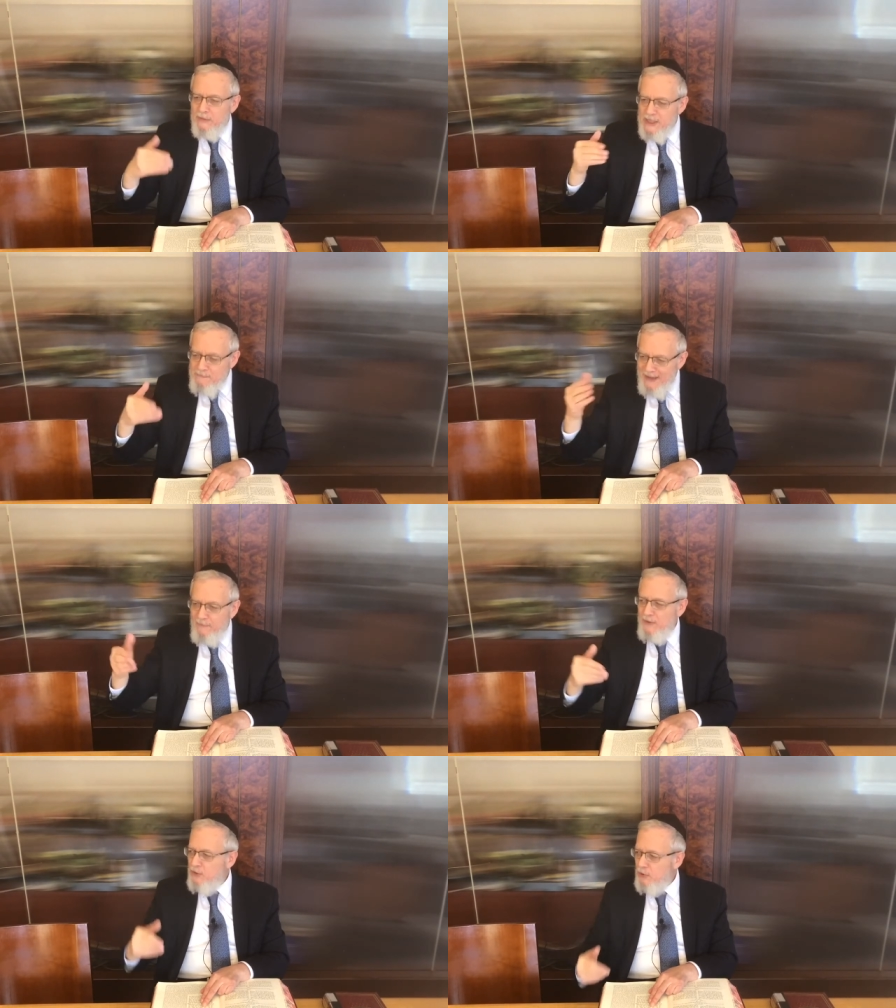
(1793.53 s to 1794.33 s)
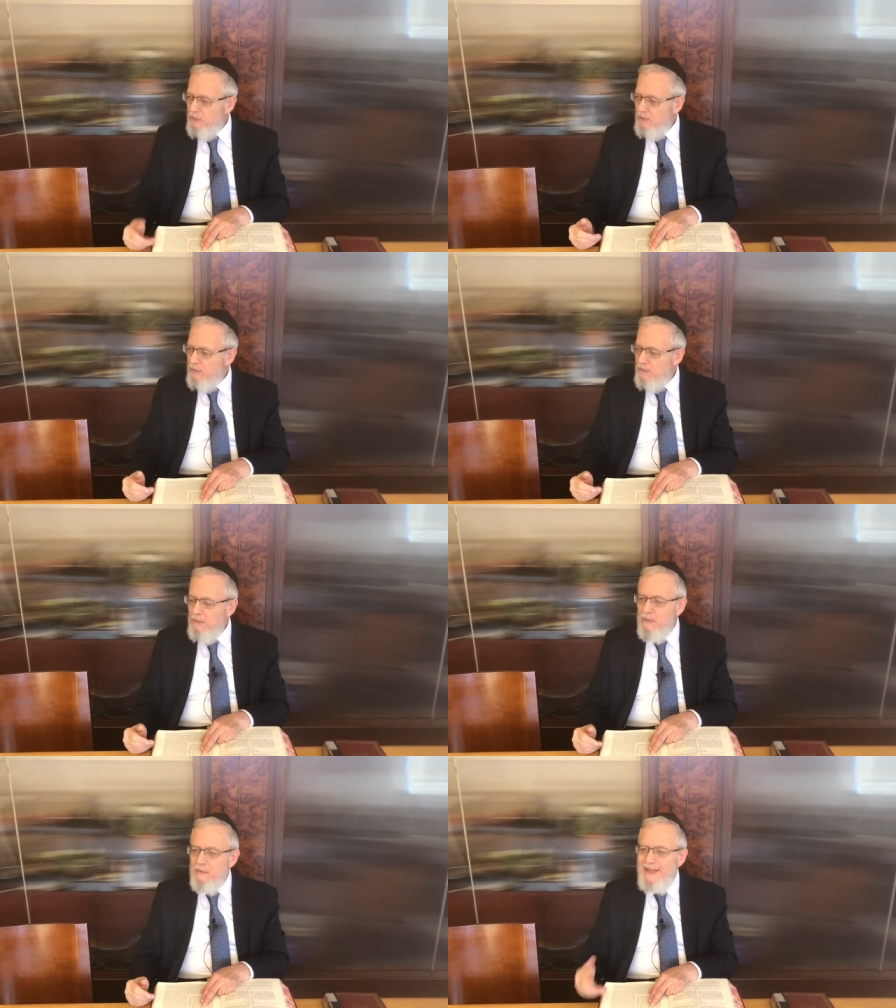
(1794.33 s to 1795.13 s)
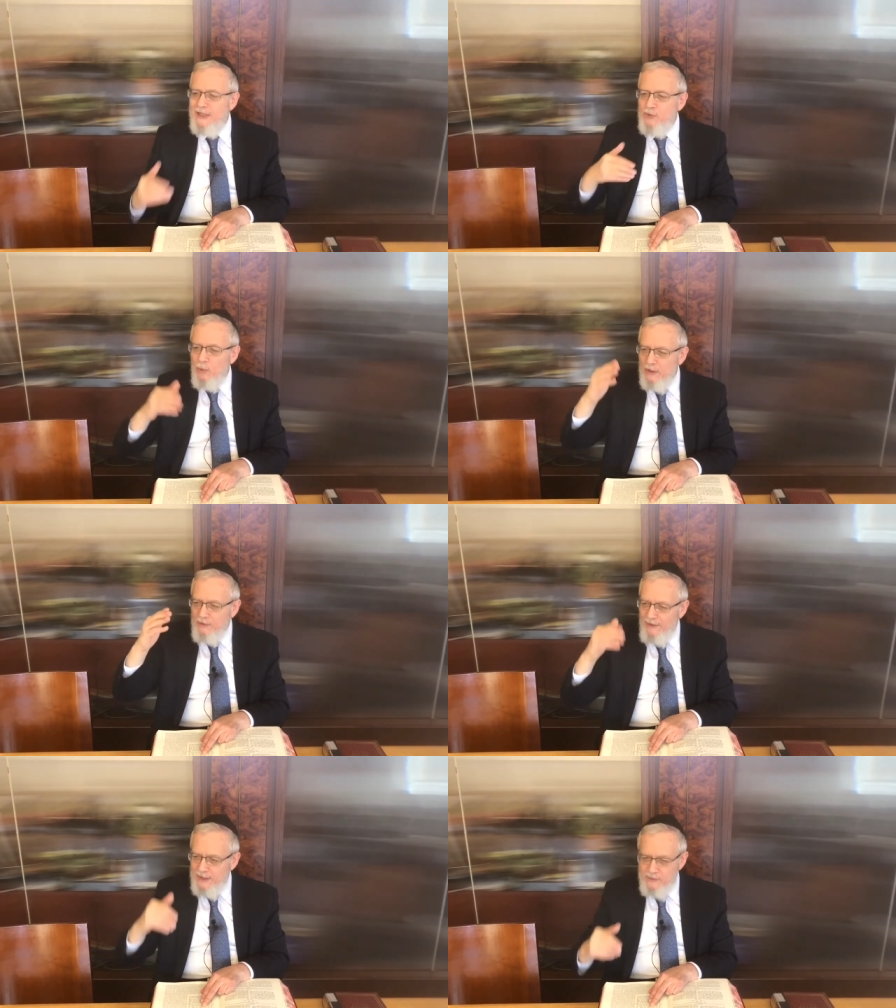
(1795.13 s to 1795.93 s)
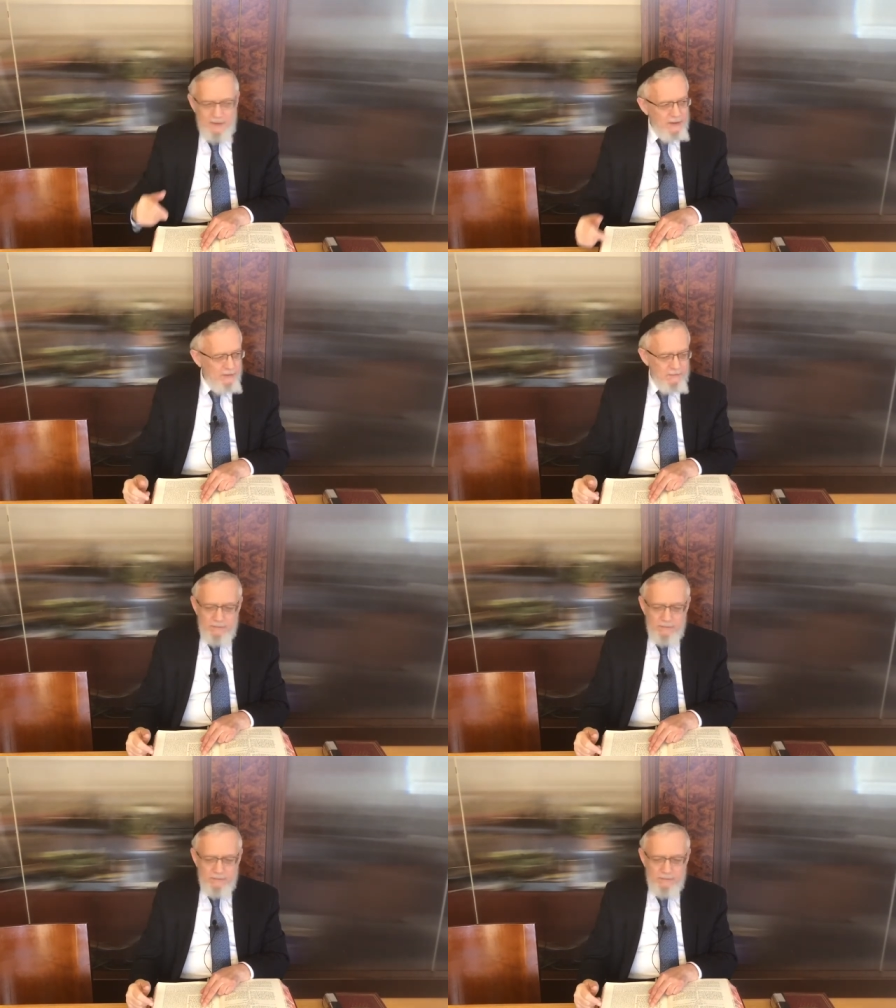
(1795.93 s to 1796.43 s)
It's beneficial. That's all advancement.